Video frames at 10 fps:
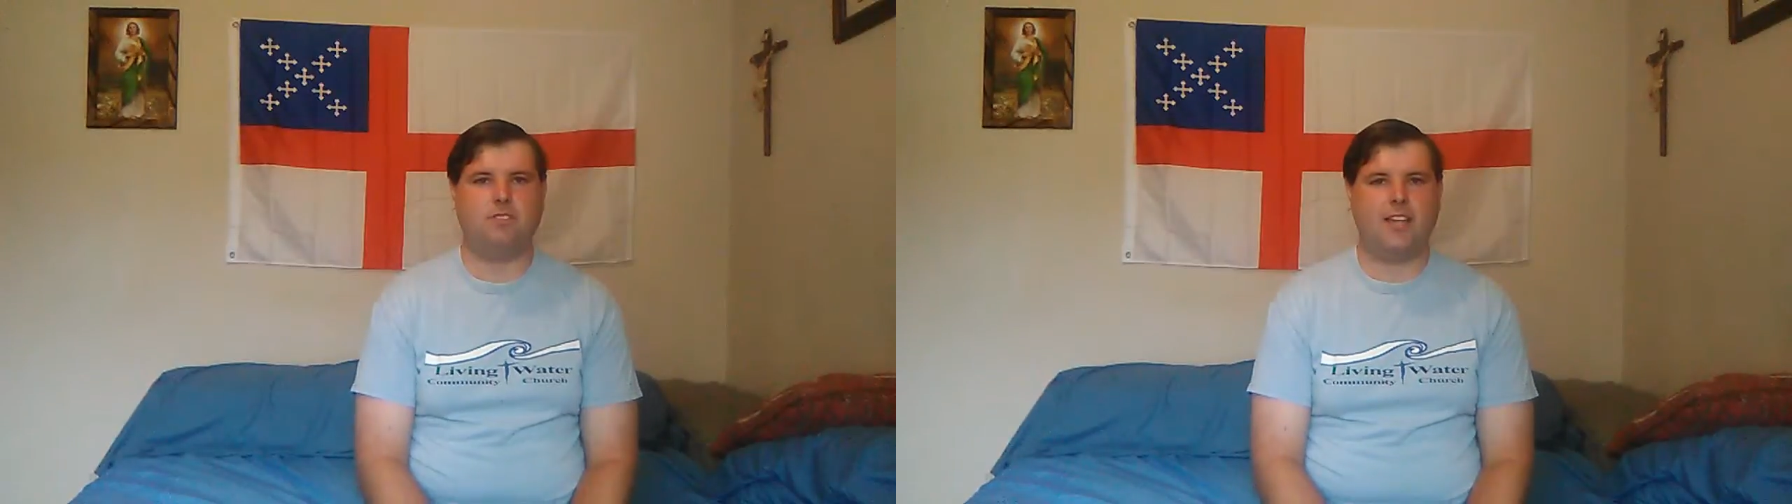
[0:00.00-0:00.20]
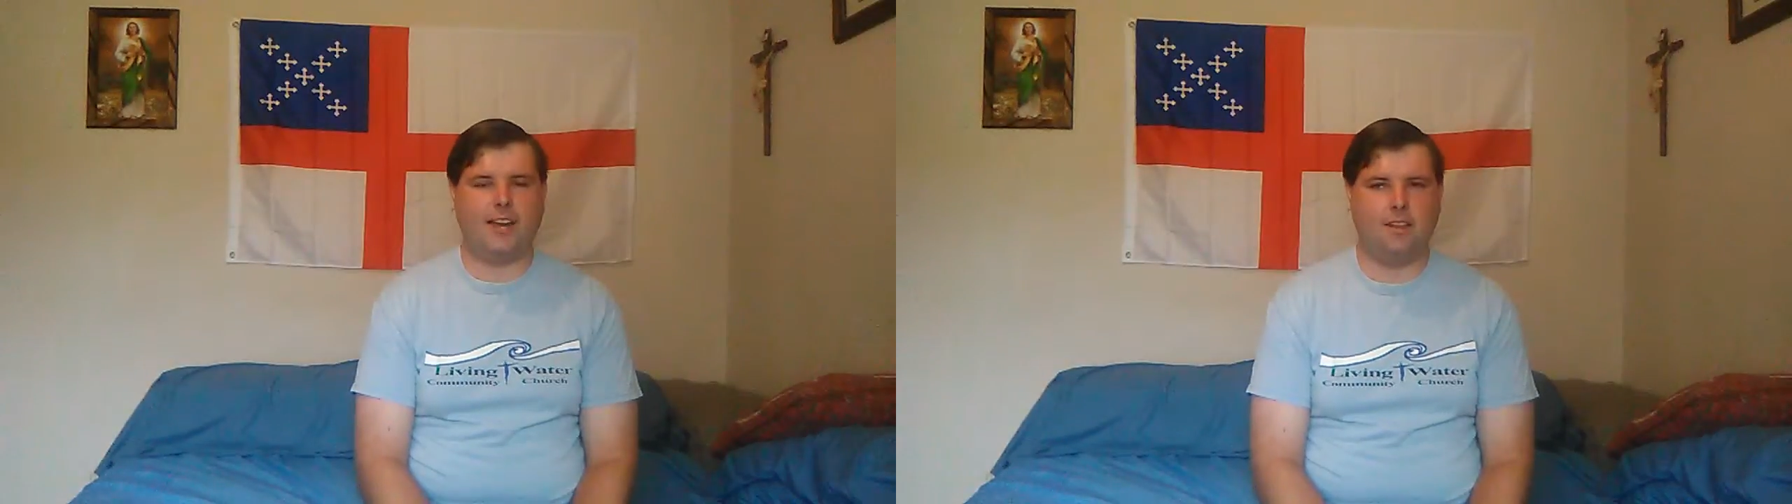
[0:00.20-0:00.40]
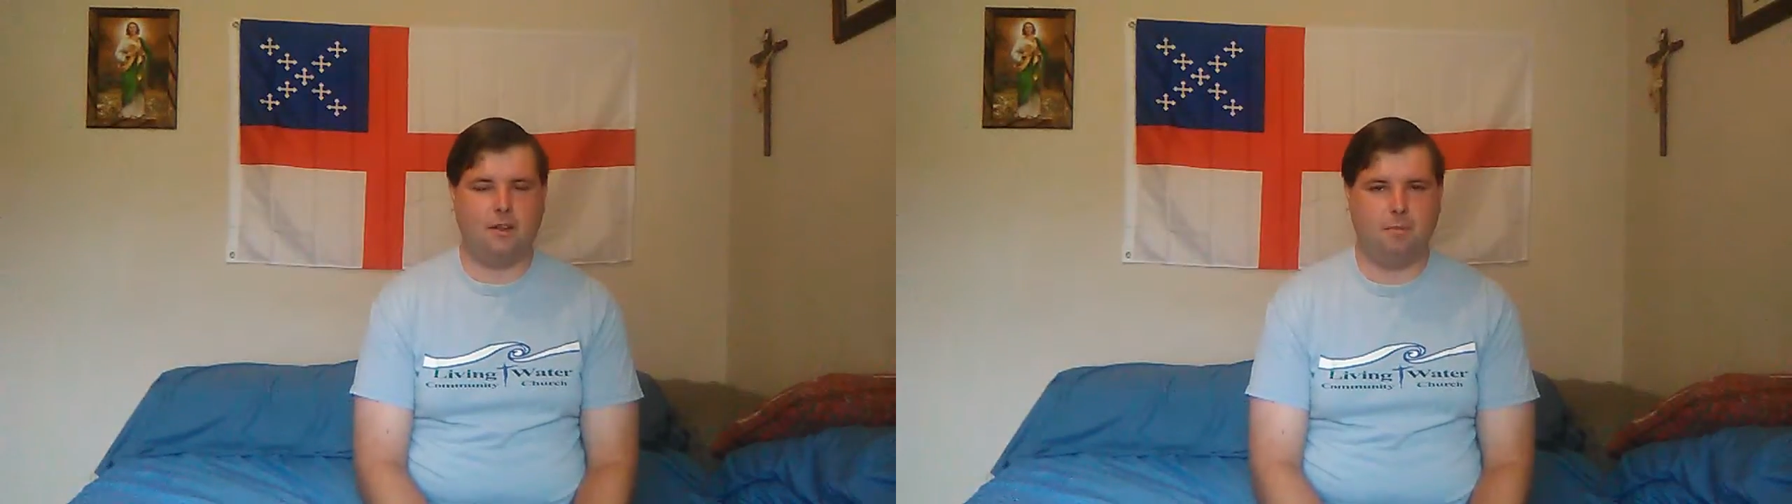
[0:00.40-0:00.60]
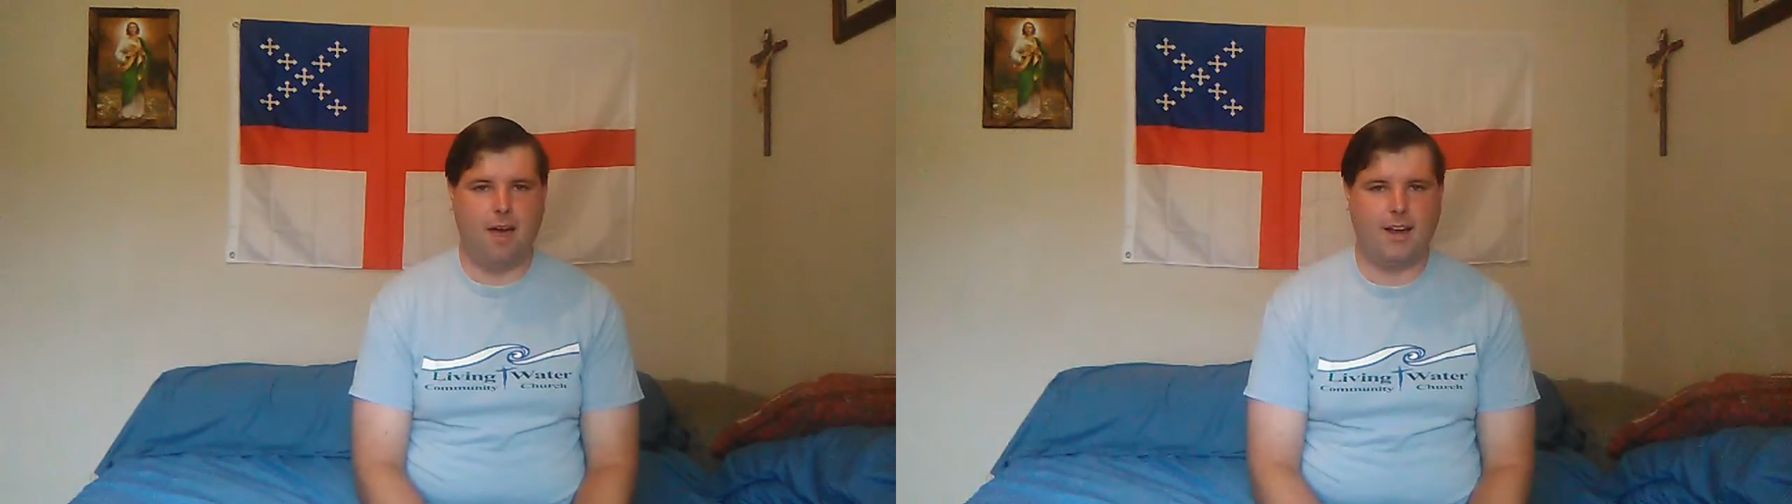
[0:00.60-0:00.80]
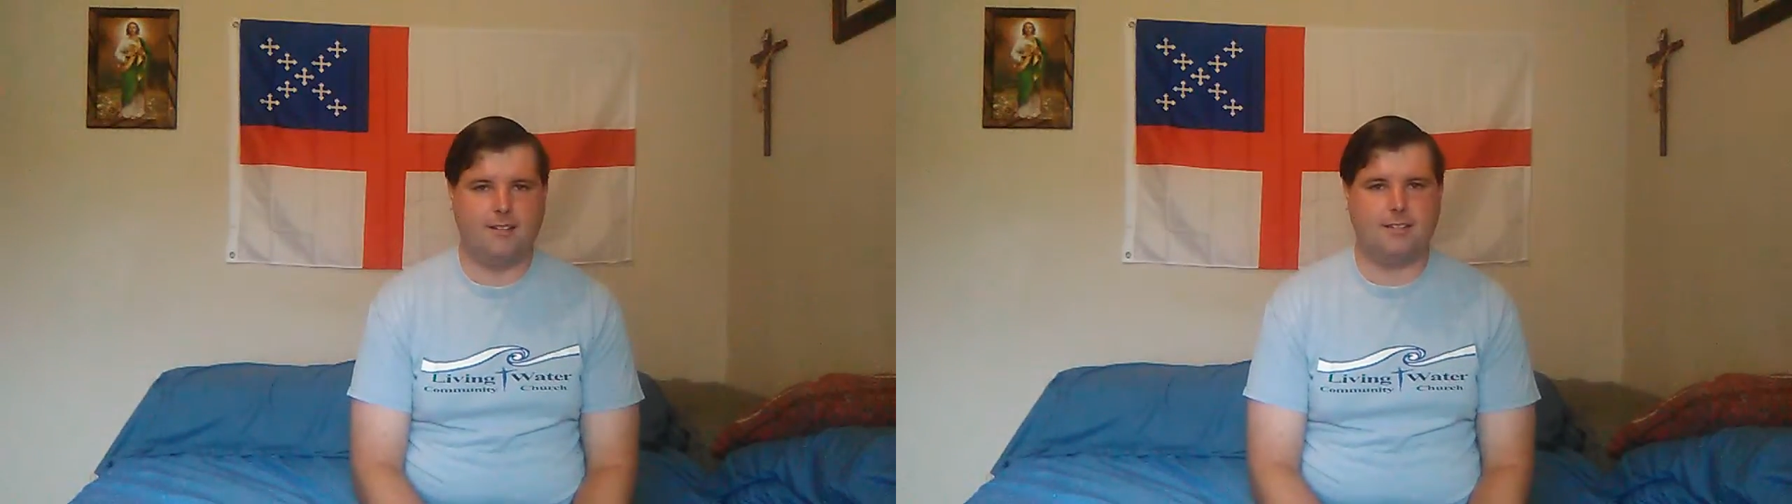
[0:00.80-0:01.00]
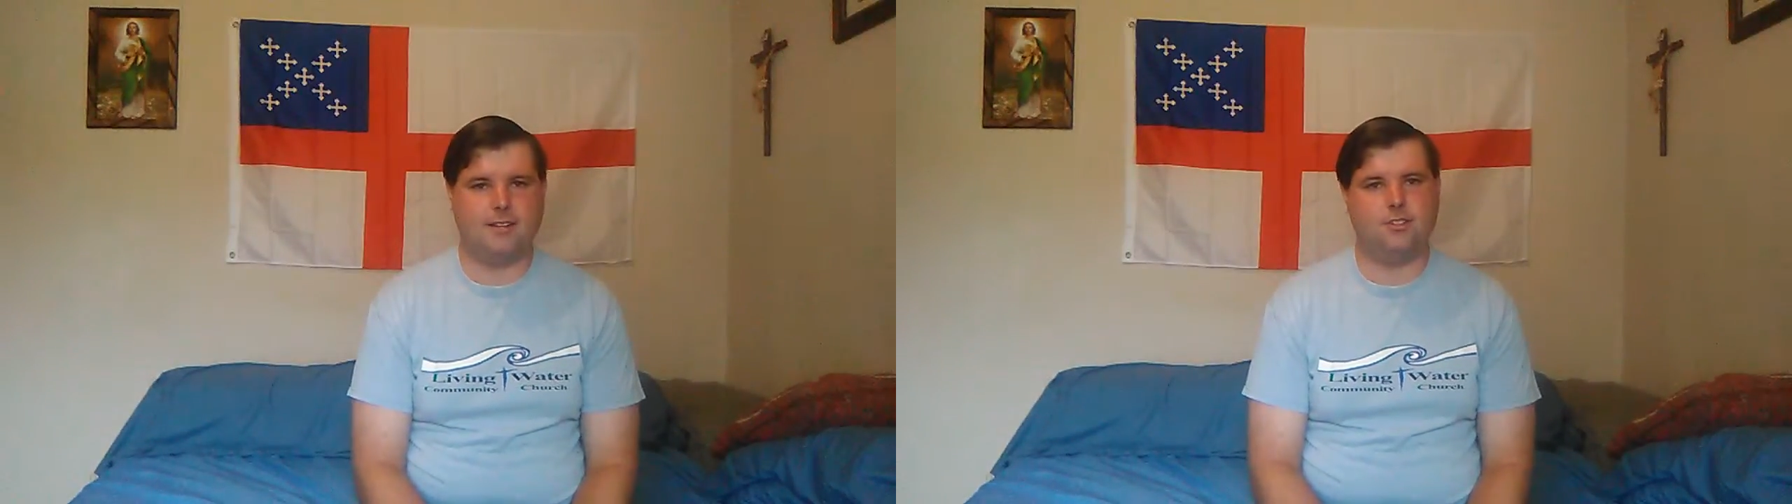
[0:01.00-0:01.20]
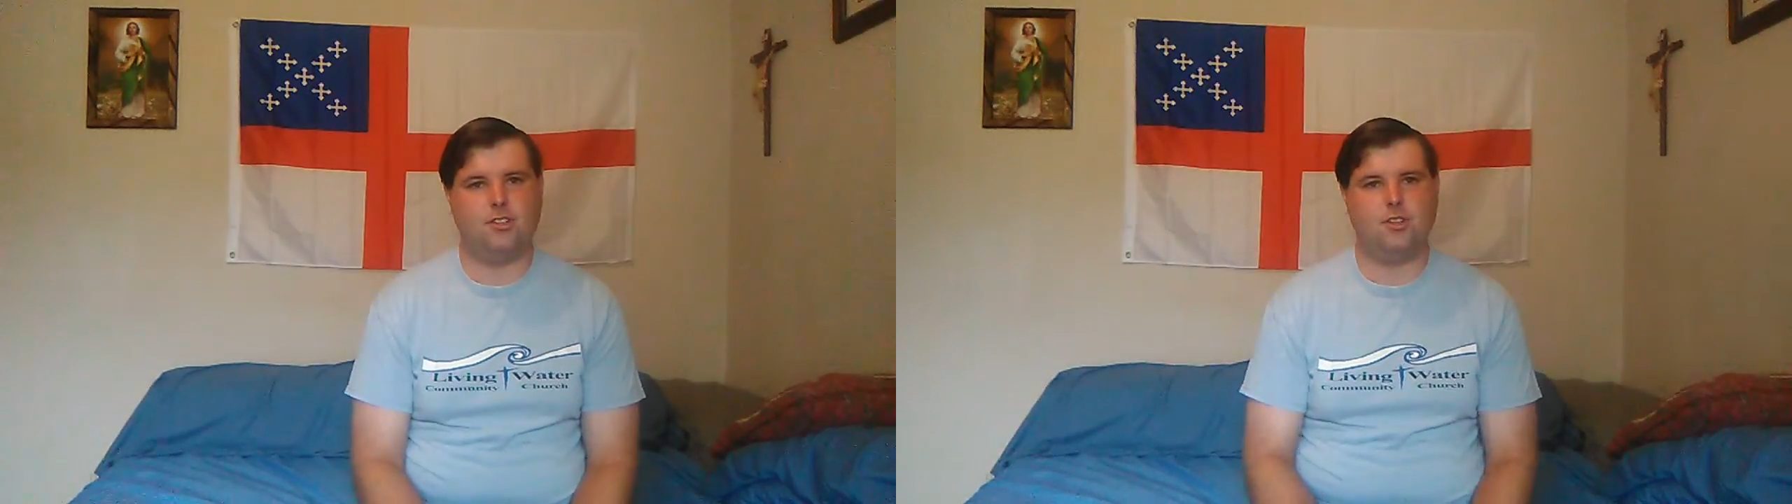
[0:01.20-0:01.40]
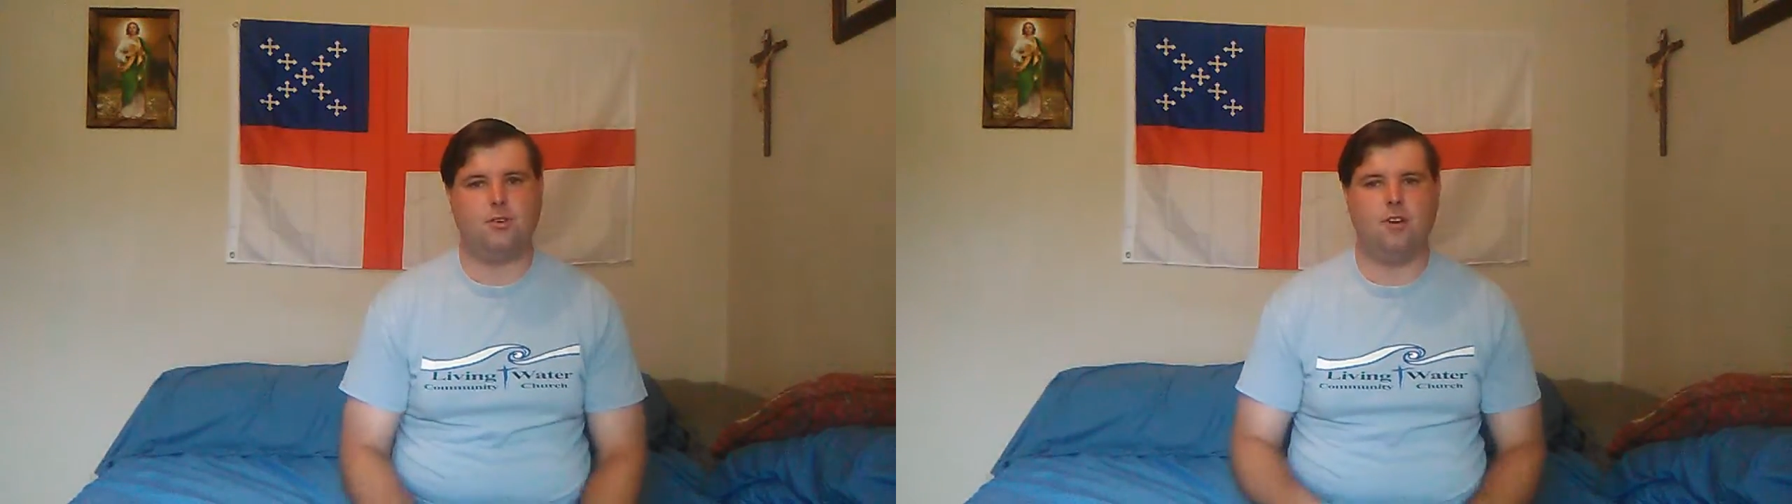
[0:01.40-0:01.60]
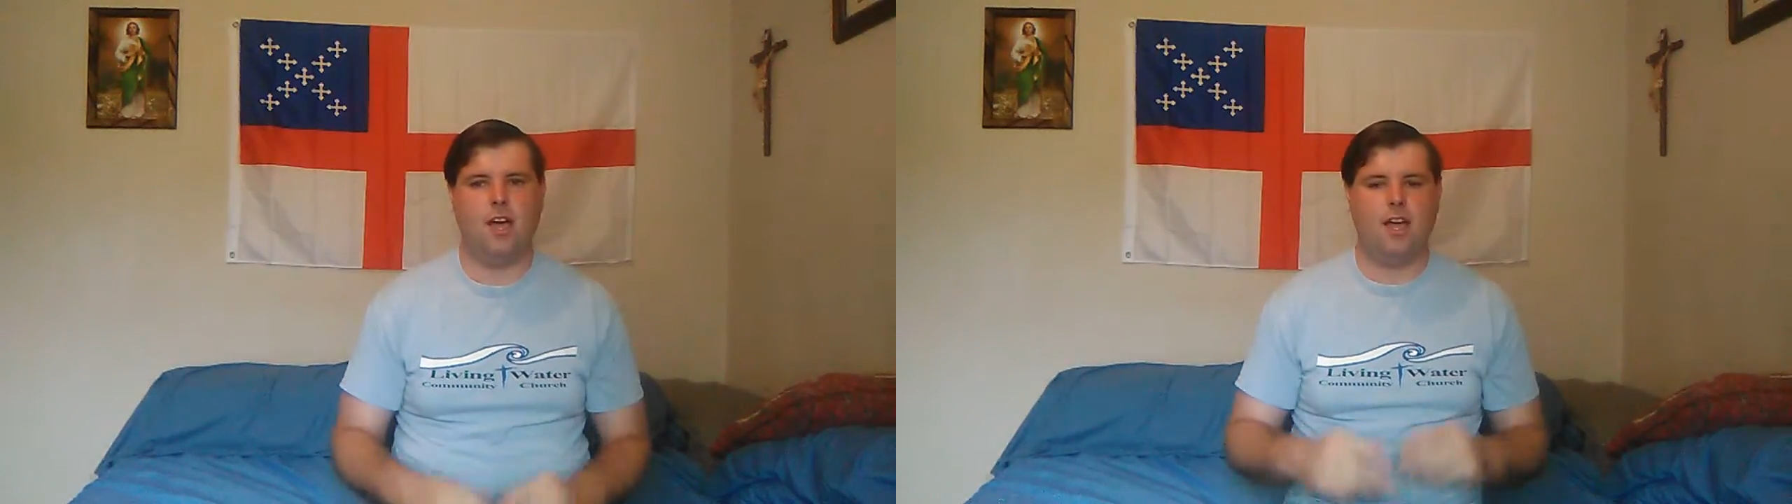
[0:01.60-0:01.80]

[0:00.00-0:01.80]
secular Protestant to